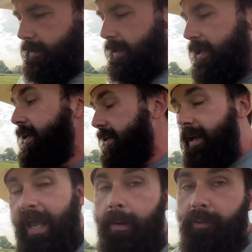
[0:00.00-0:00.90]

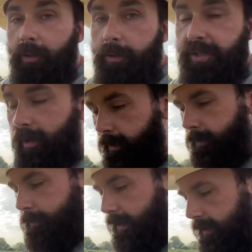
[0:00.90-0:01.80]
Appaloosa,
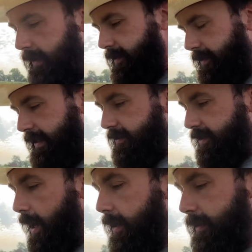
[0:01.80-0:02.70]
but he's he's
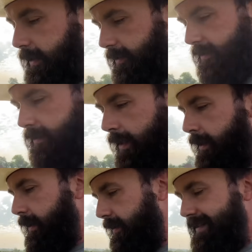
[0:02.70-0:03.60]
dotted. He's
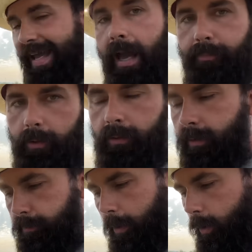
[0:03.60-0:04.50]
dapple
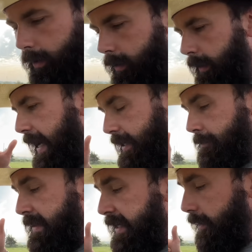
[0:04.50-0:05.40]
boar. I
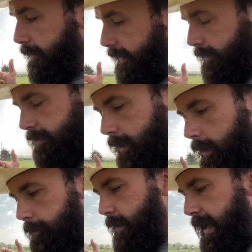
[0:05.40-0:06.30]
immediately
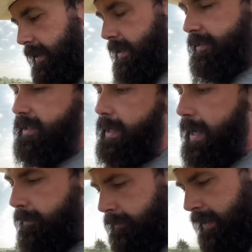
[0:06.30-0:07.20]
called Rae and I said, "Hey,